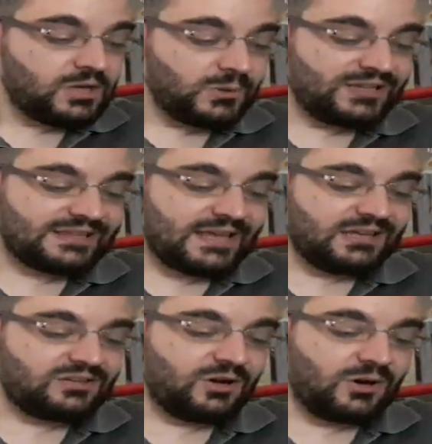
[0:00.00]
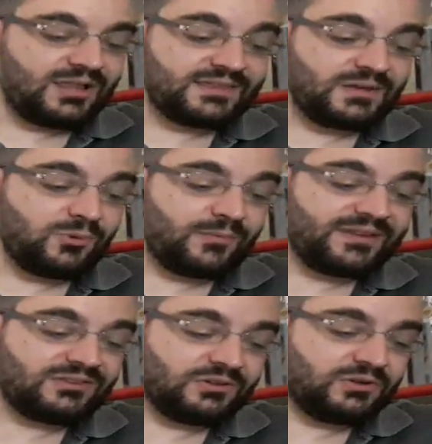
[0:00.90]
"We'll take it all, and the
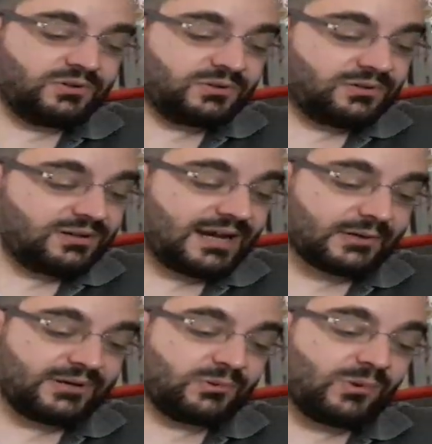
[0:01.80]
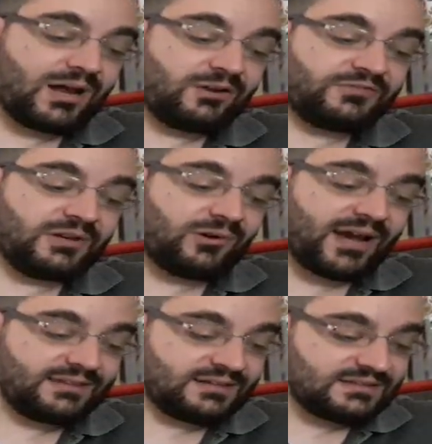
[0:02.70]
woman too," agreed one of the
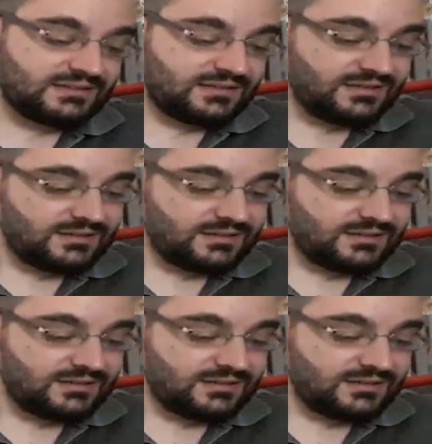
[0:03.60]
riders.